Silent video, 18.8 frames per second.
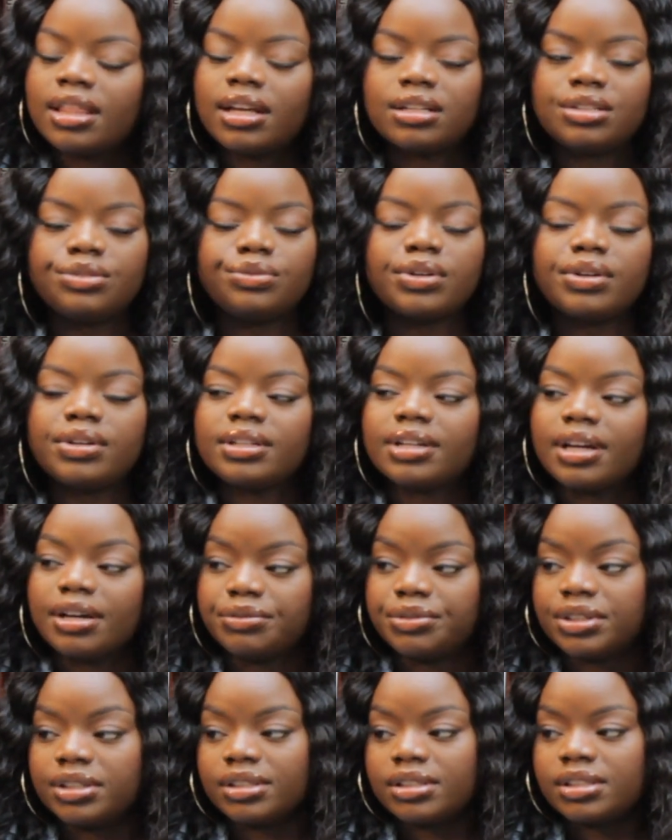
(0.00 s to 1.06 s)
that is very
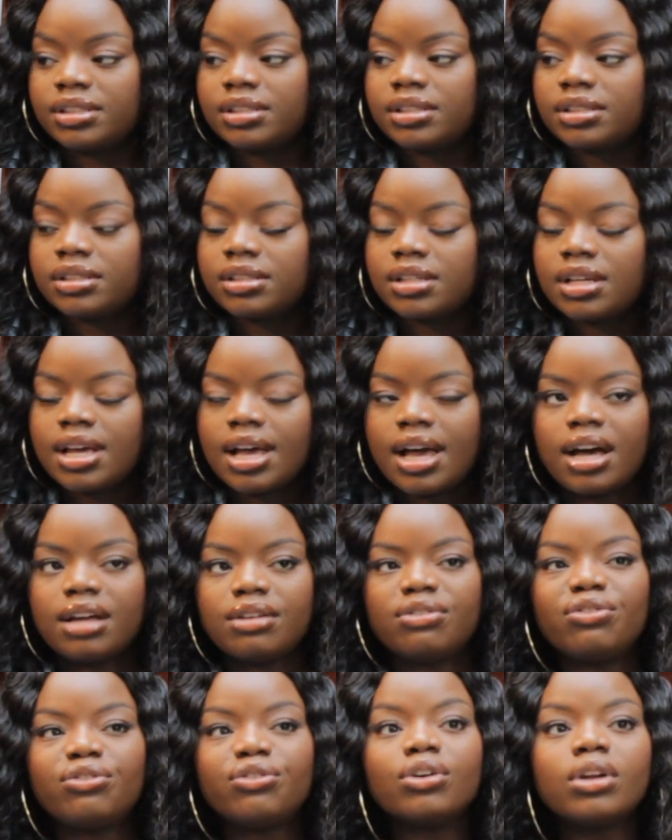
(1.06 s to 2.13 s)
diverse and
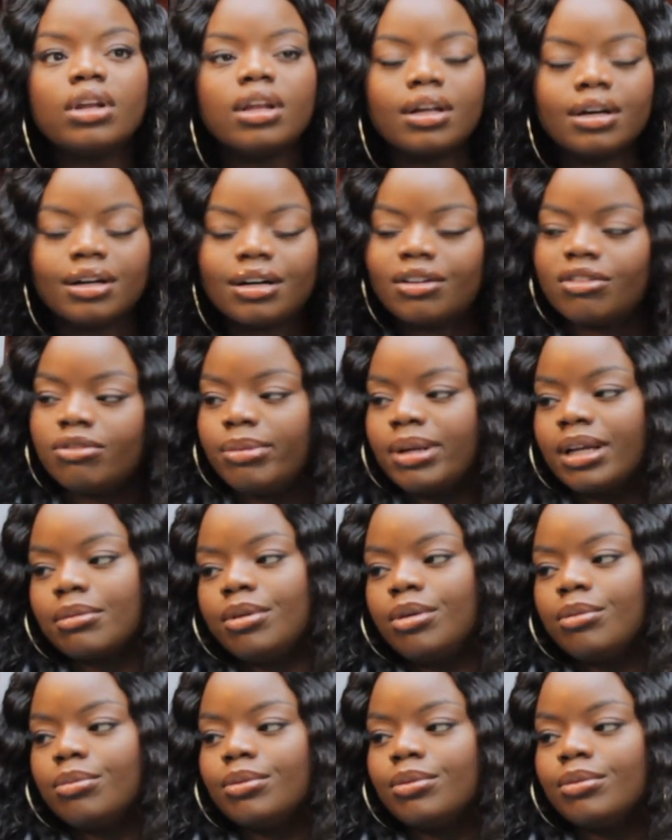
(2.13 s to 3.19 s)
full of black
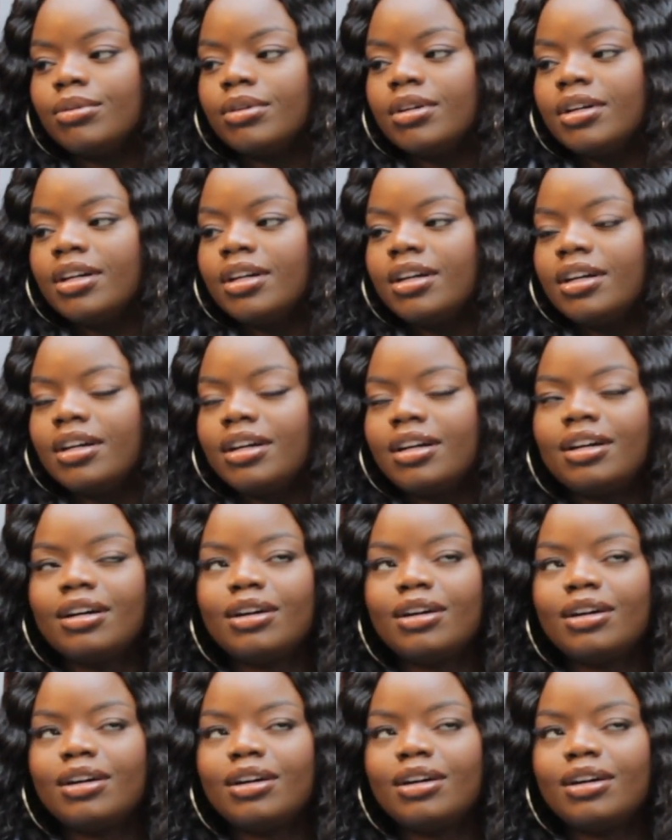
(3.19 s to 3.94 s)
people. Mm.